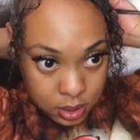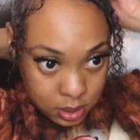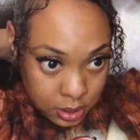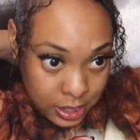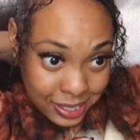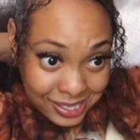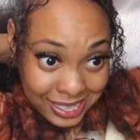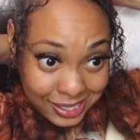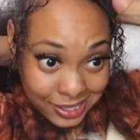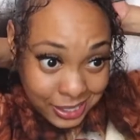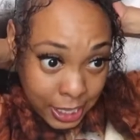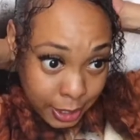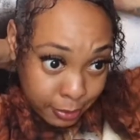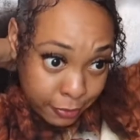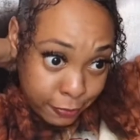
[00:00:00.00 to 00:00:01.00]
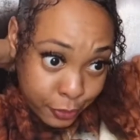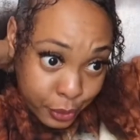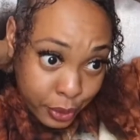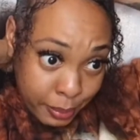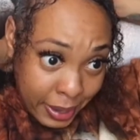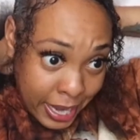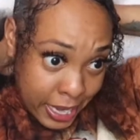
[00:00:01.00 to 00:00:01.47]
As I stated
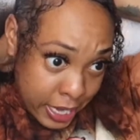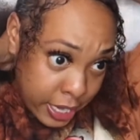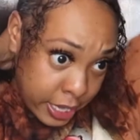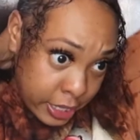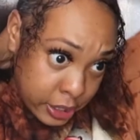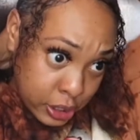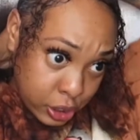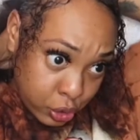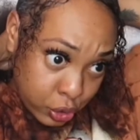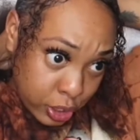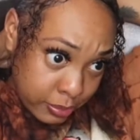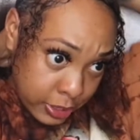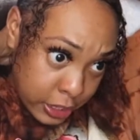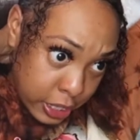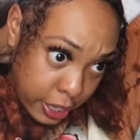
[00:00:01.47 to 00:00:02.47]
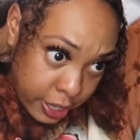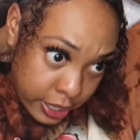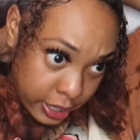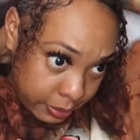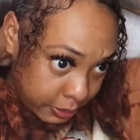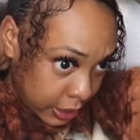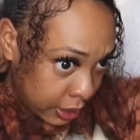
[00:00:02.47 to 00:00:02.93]
before, my hair is extremely
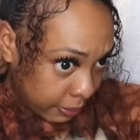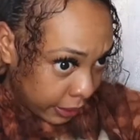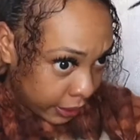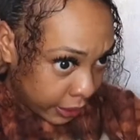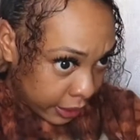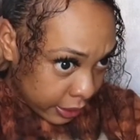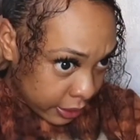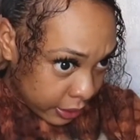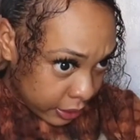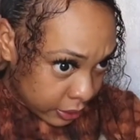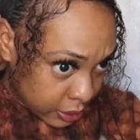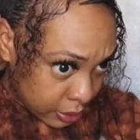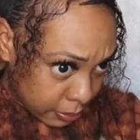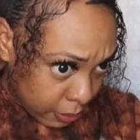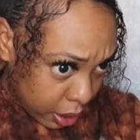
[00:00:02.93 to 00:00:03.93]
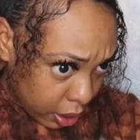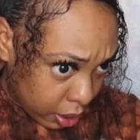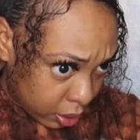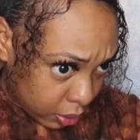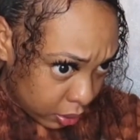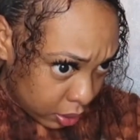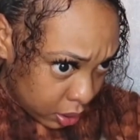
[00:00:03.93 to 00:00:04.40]
dirty. I'm getting my hair done
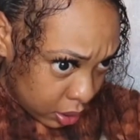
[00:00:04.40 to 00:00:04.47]
tomorrow